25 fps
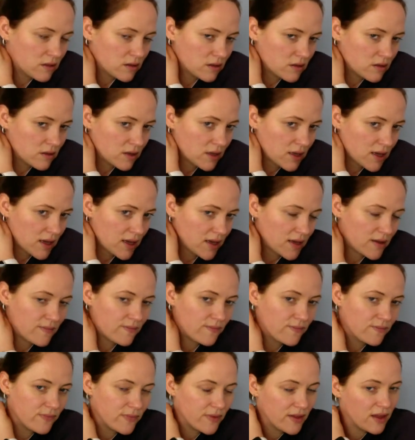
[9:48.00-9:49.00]
Okay,
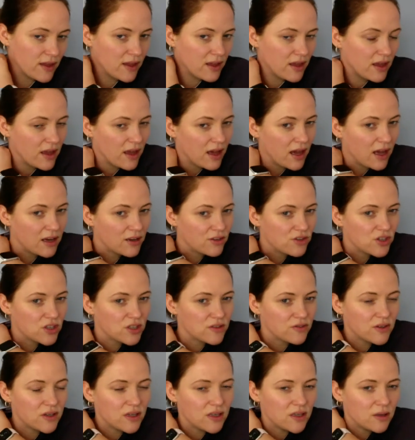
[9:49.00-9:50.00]
and
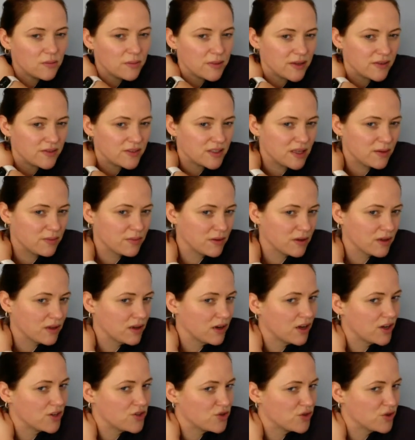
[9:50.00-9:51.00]
just for a little bit of slip and
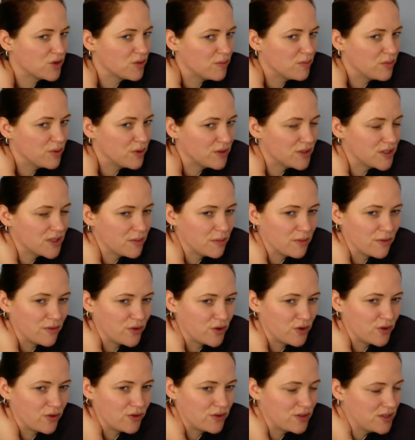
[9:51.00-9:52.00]
glide, you can put some of
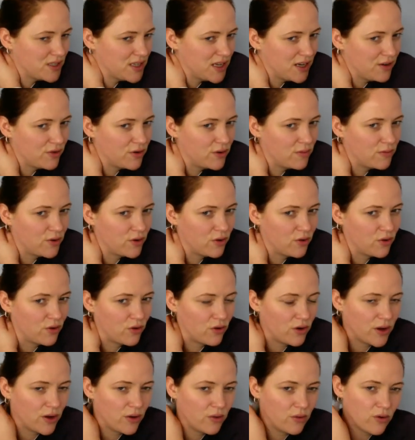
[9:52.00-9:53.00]
your serum
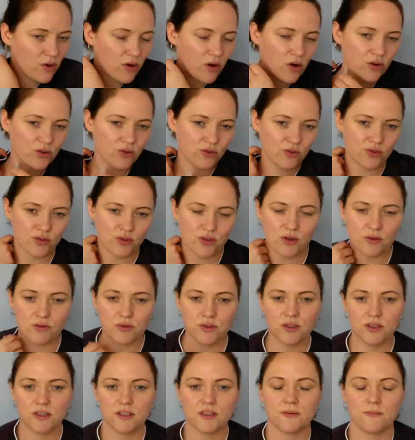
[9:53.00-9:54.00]
or oil on your
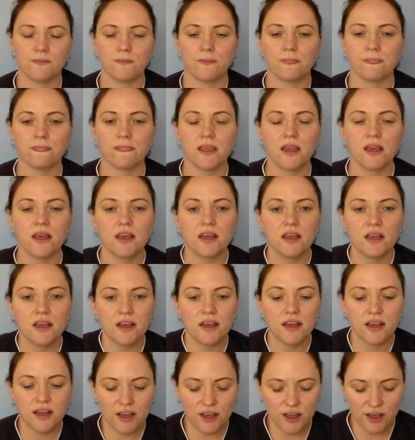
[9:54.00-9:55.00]
shoulders.
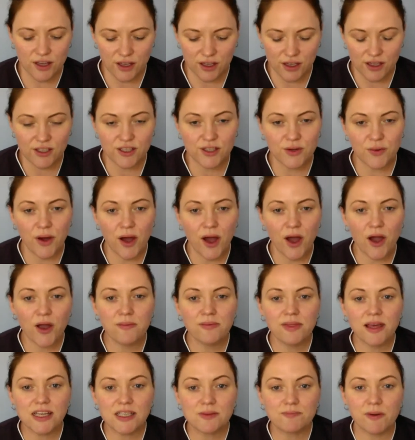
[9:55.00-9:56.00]
So I
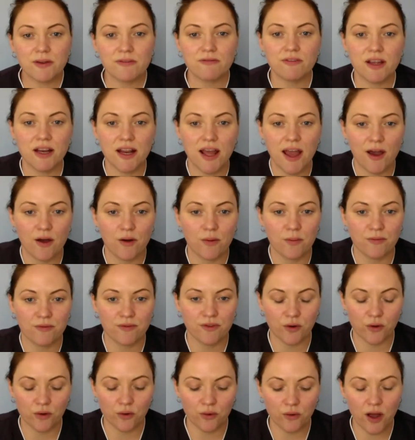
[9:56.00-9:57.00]
hope that's been really
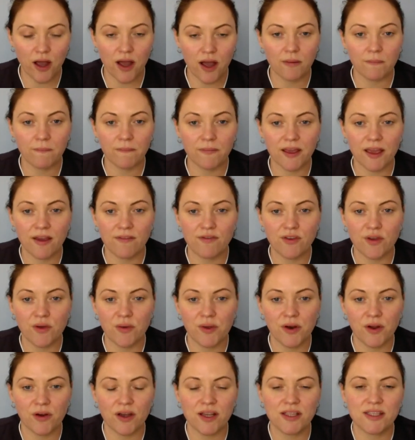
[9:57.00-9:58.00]
helpful, giving you
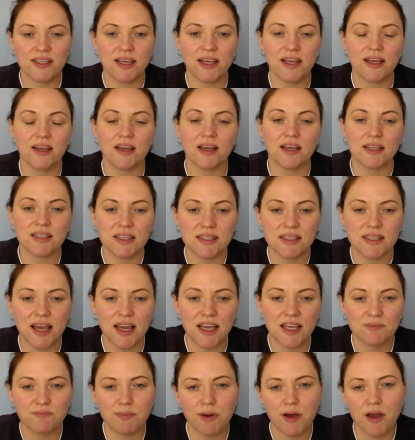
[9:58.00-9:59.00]
an idea. As I
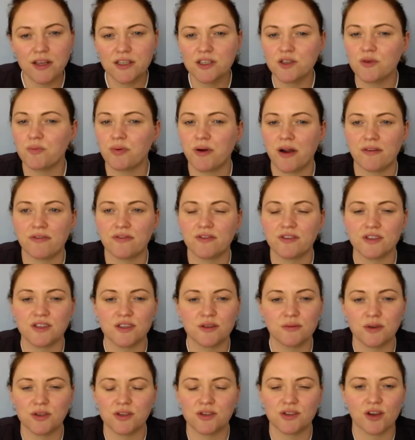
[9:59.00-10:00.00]
say, it's personal preference
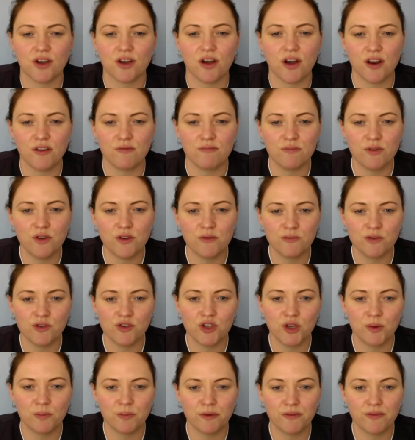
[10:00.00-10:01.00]
to which kind of
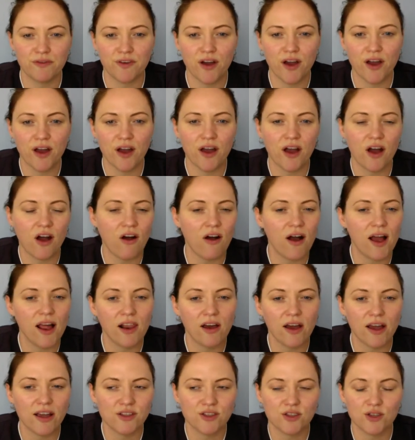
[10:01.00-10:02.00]
movements you prefer. I
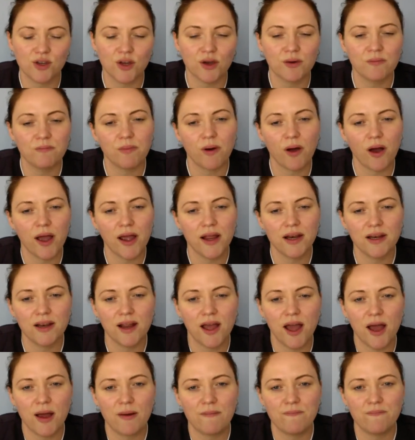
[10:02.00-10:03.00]
like to combine
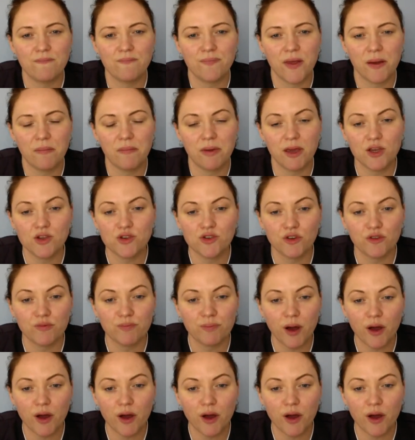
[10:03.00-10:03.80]
a mixture of